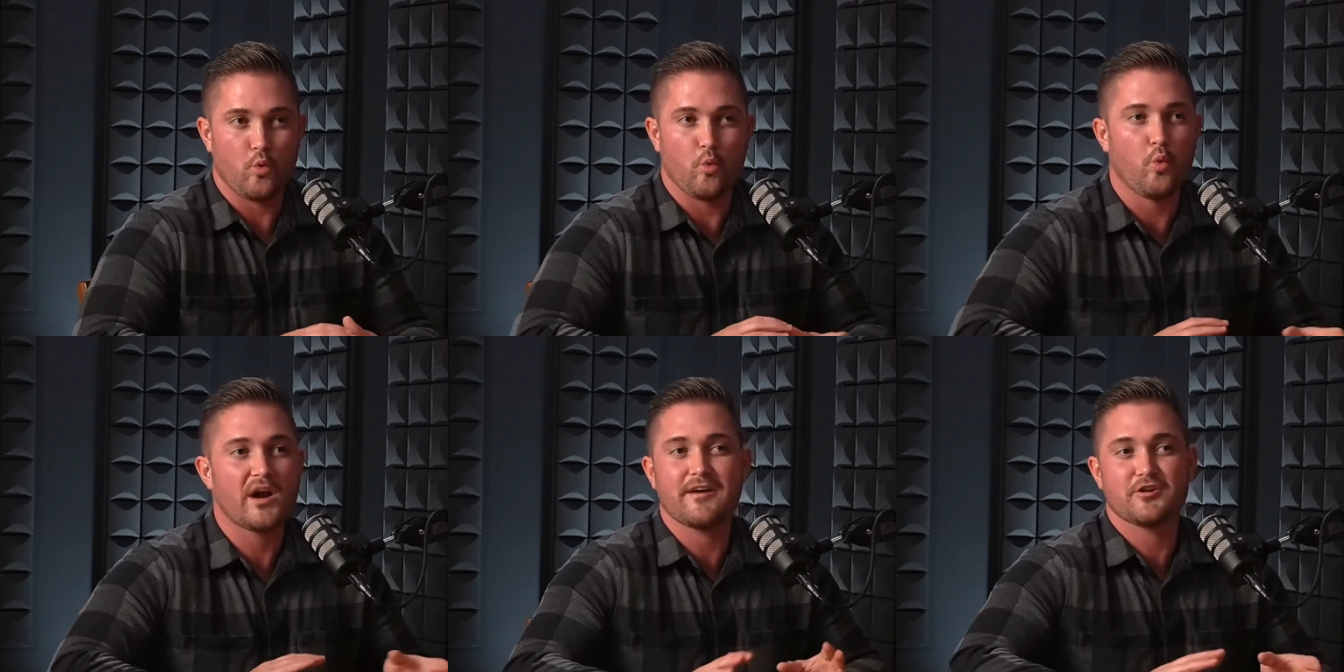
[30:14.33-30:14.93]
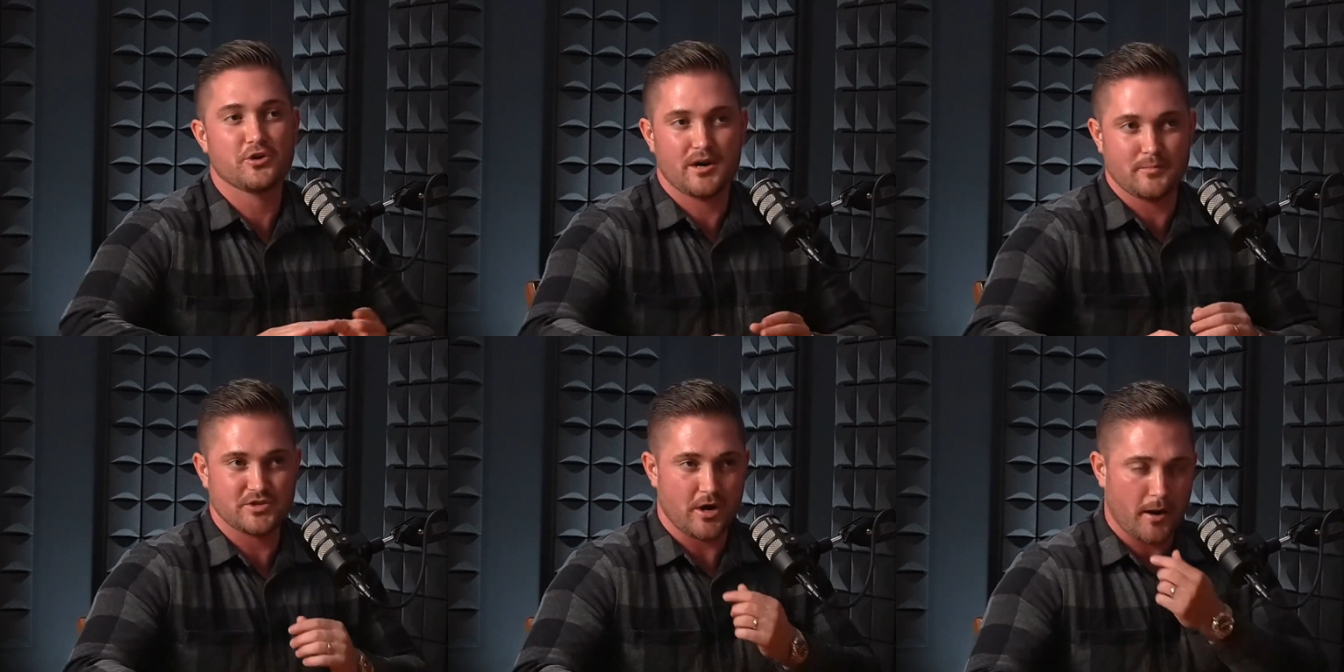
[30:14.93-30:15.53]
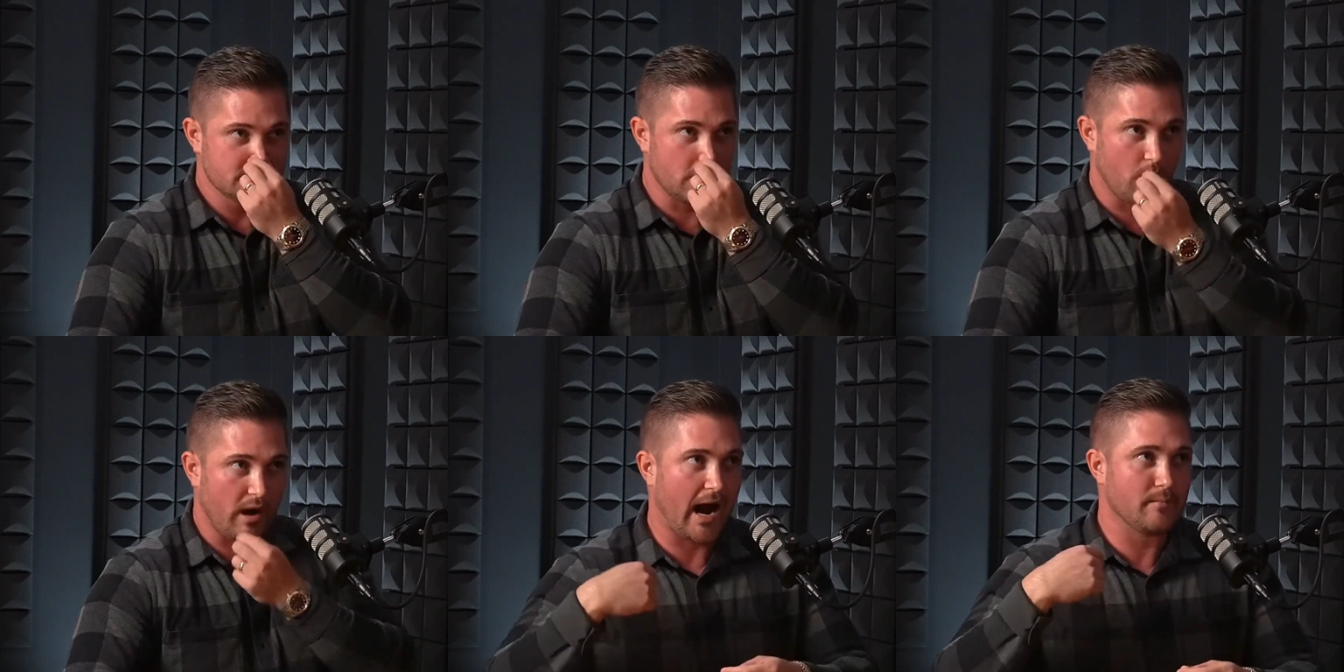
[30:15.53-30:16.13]
whatever your numbers are.
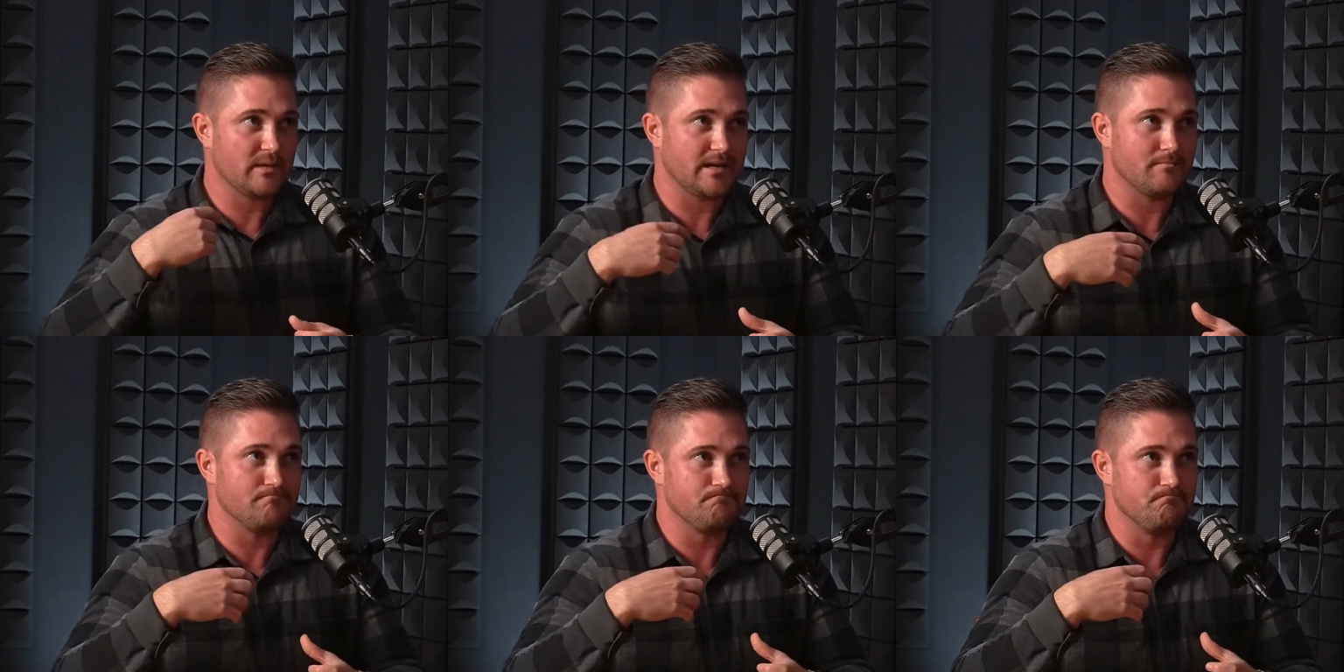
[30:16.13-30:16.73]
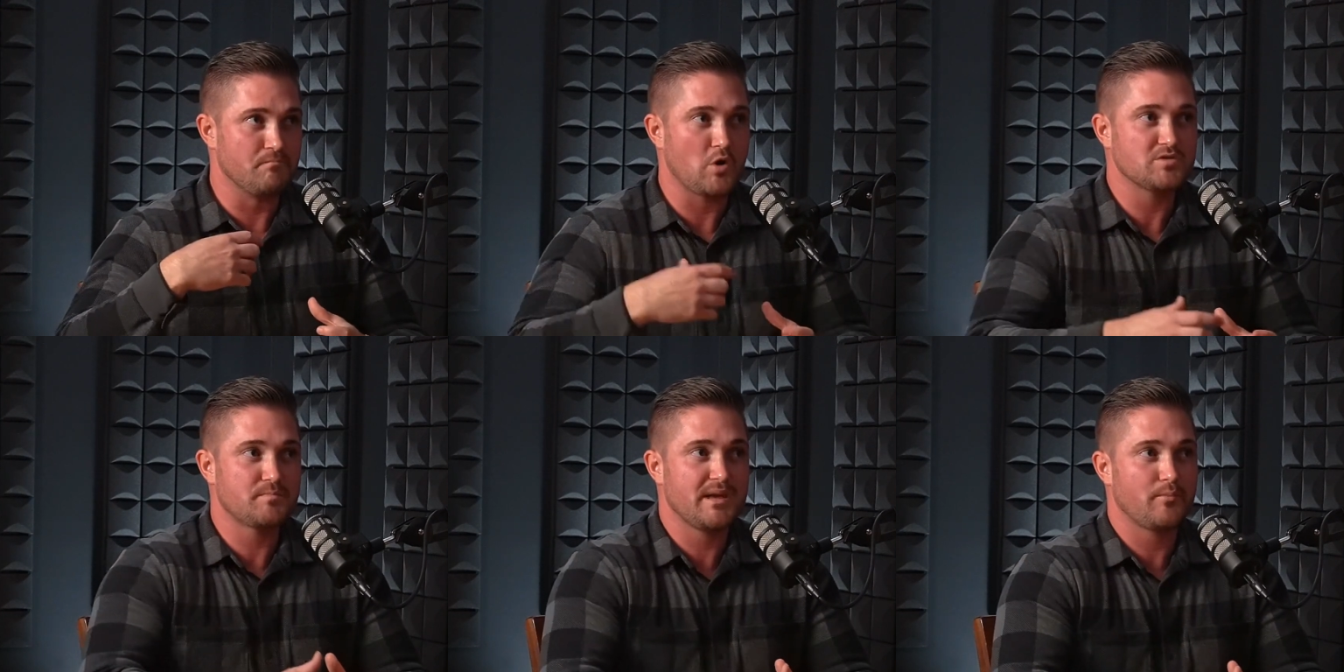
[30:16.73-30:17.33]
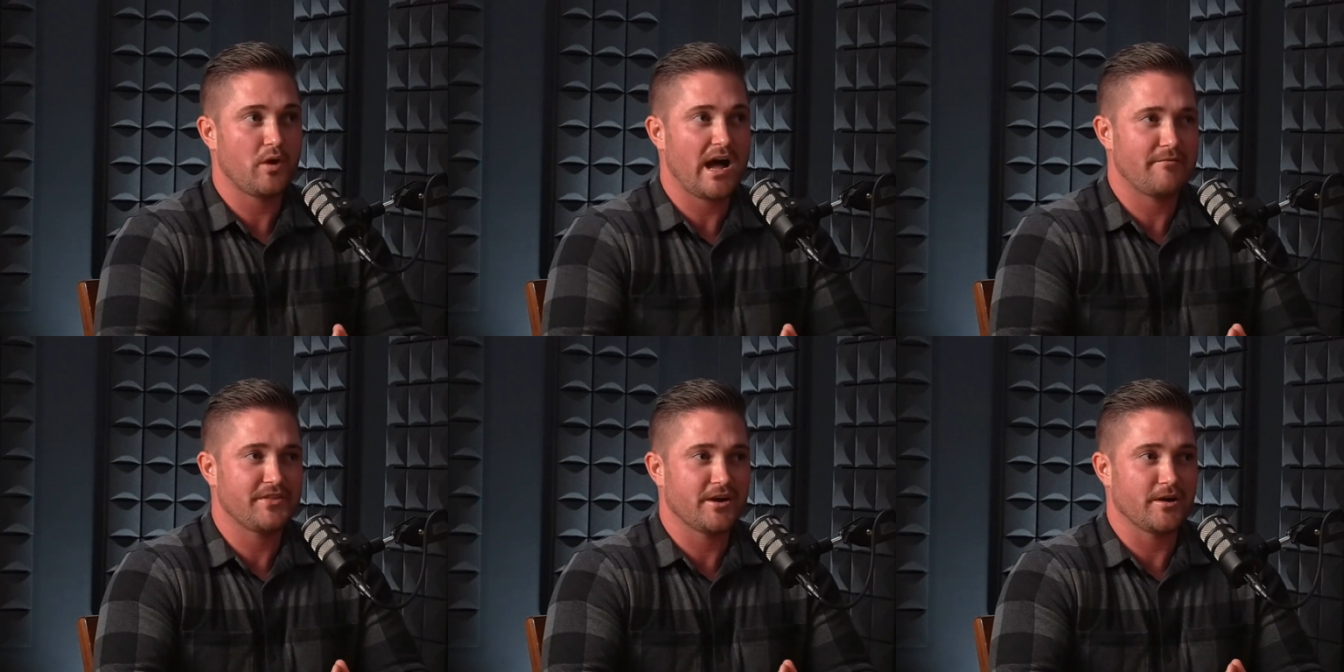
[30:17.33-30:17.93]
So, I mean, most people
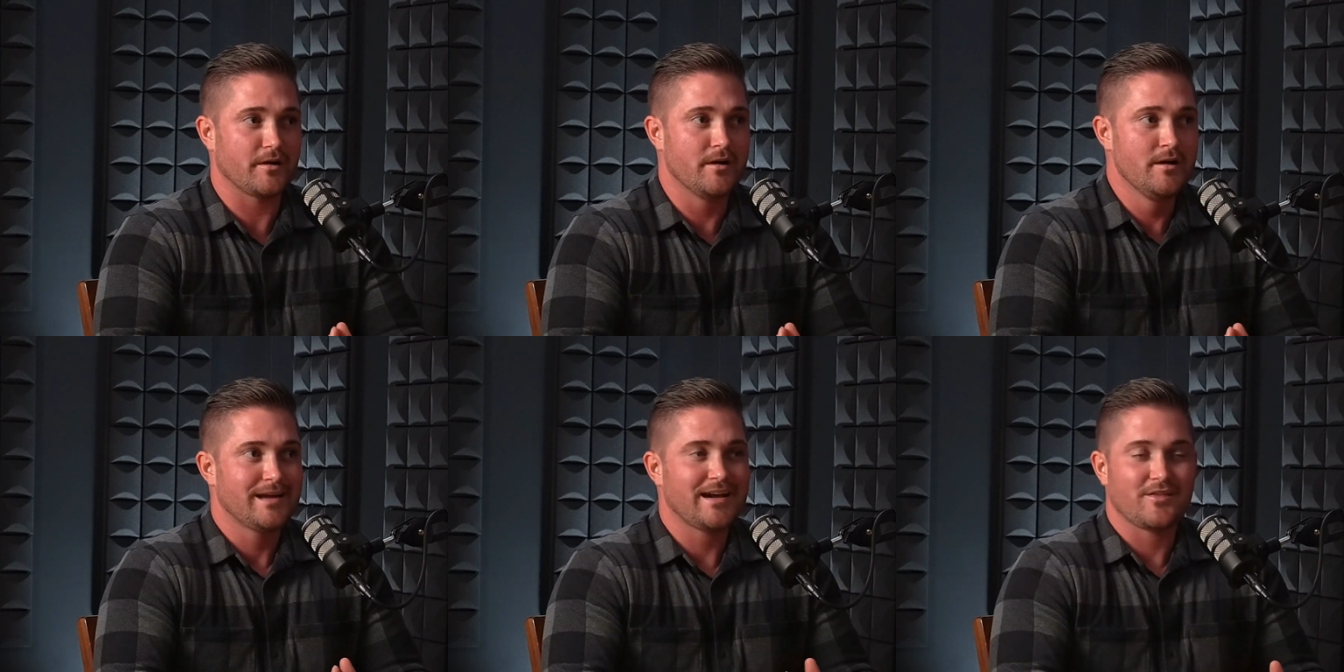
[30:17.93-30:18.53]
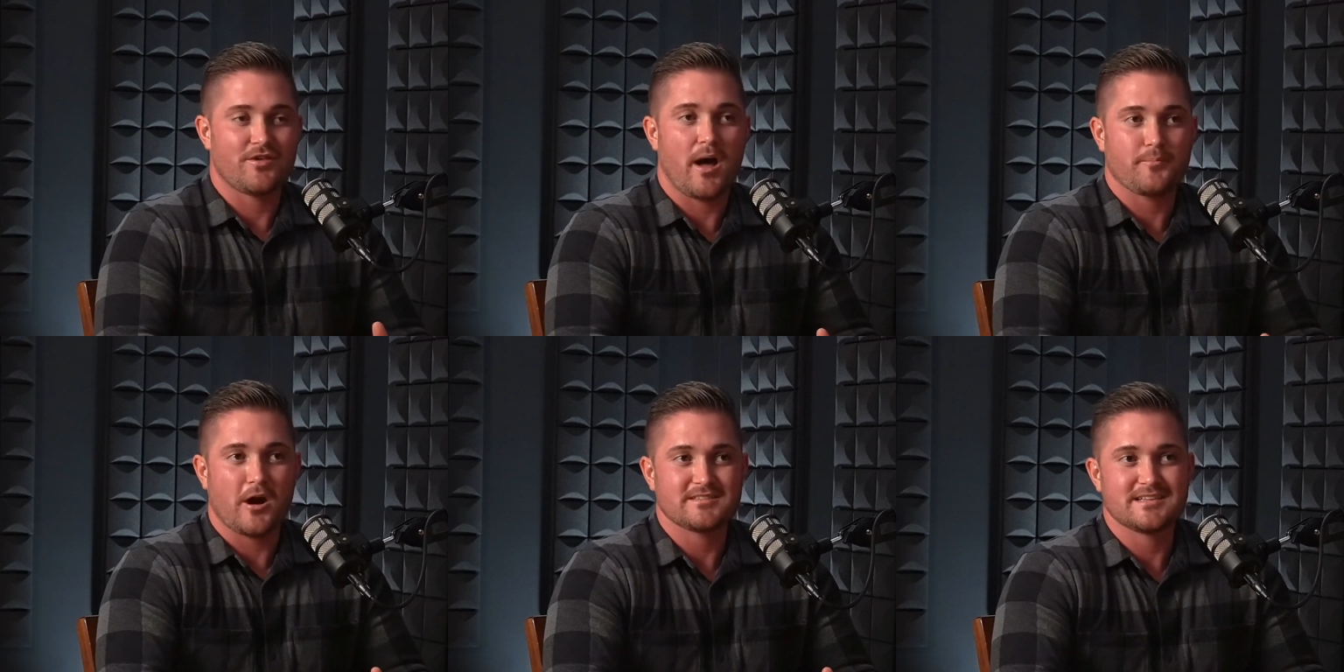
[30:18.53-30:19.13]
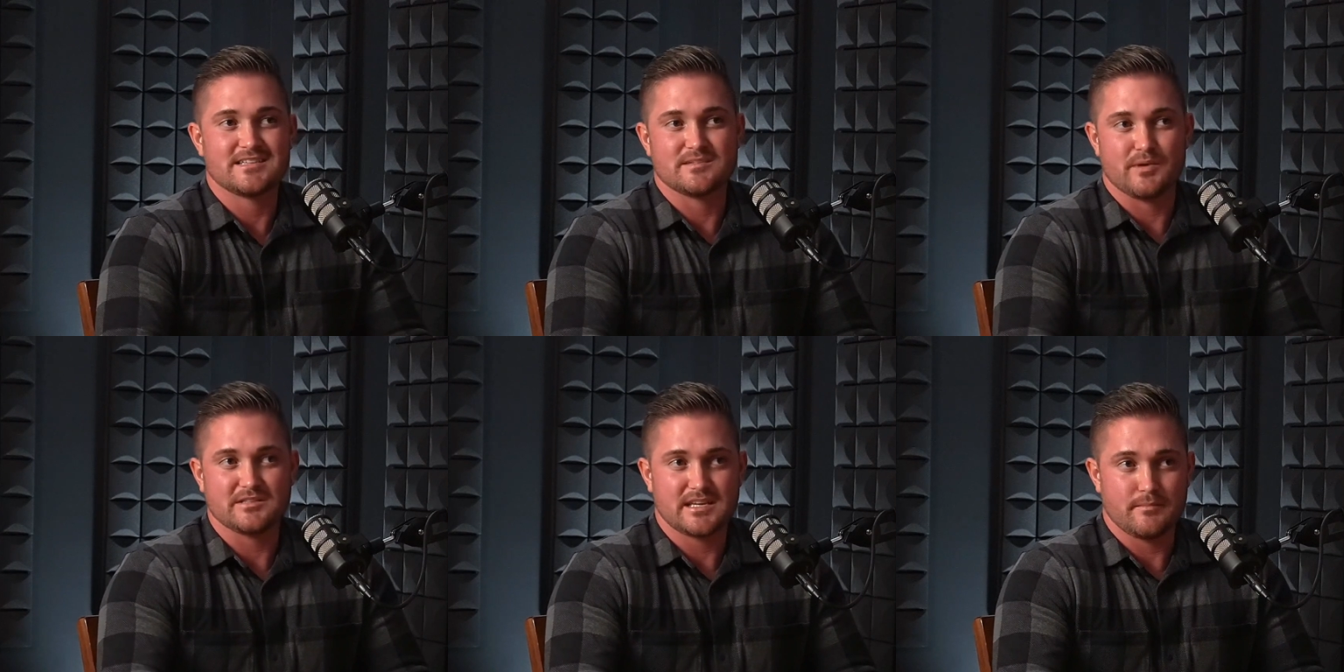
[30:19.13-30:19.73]
have their kind of thought processes
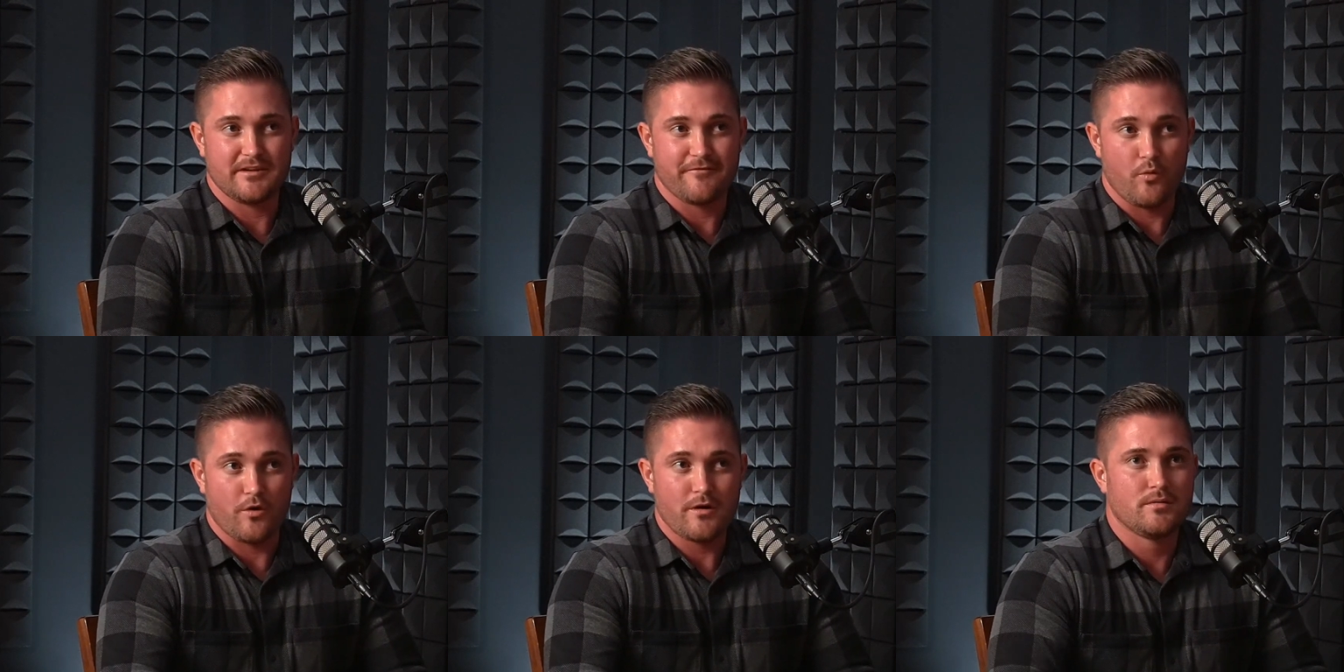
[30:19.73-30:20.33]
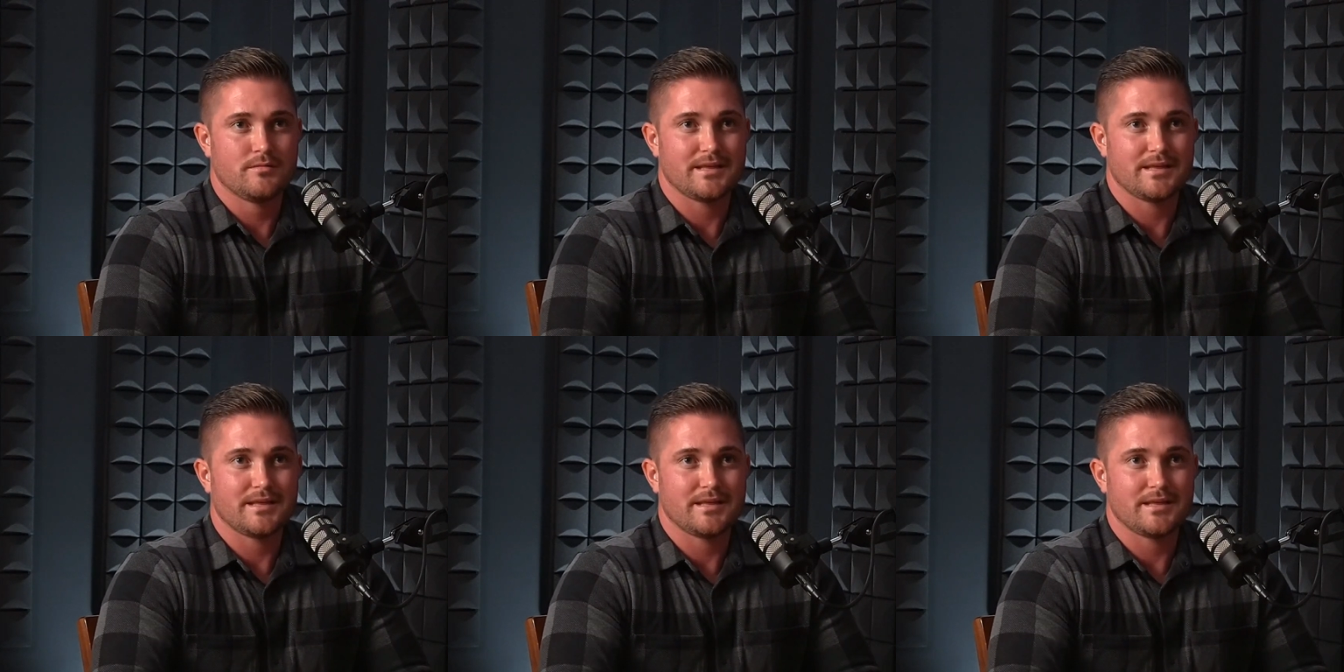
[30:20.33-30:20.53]
built in before.